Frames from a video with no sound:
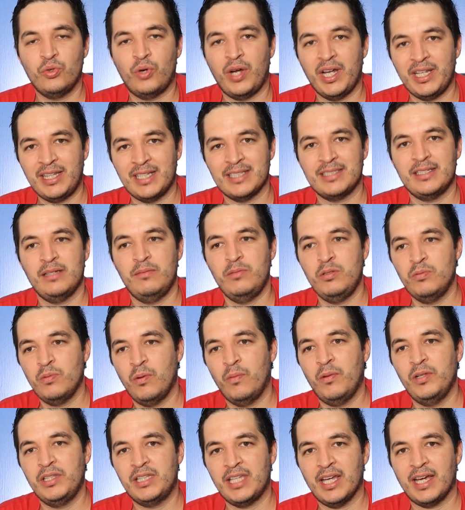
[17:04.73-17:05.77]
value
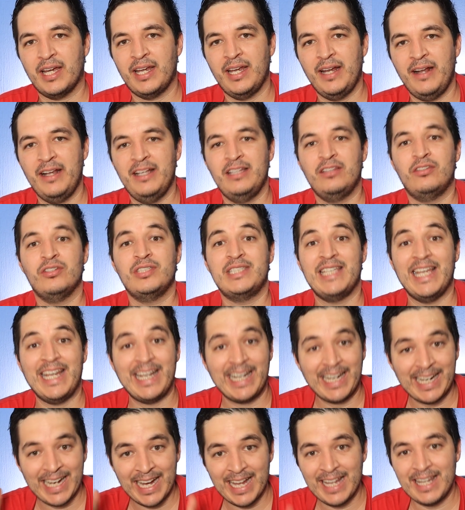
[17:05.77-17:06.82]
and all were subject to
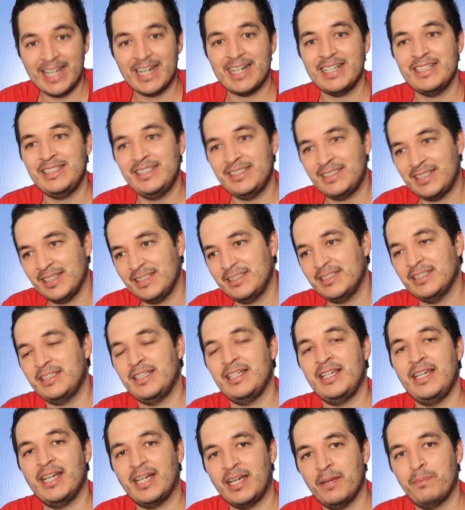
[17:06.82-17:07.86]
the same voltage,
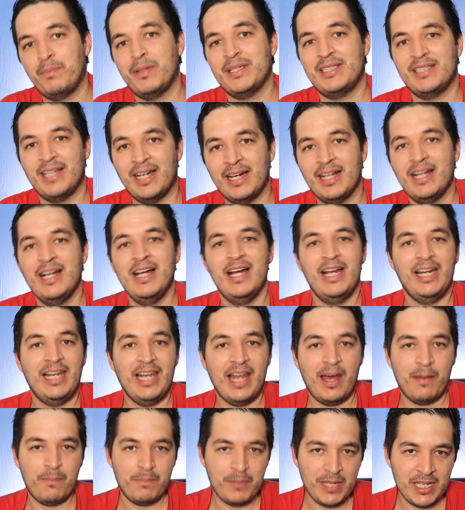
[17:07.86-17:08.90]
then the same current had to
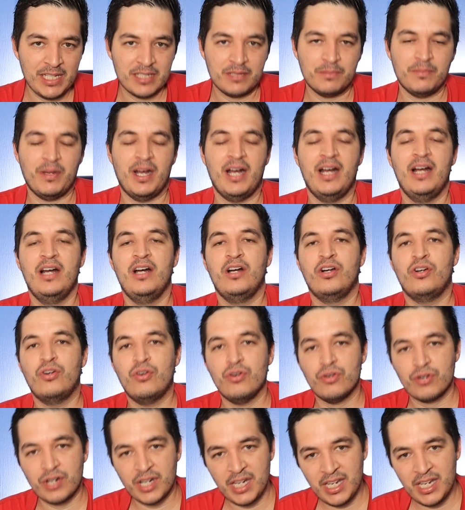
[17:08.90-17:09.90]
flow through each resistor.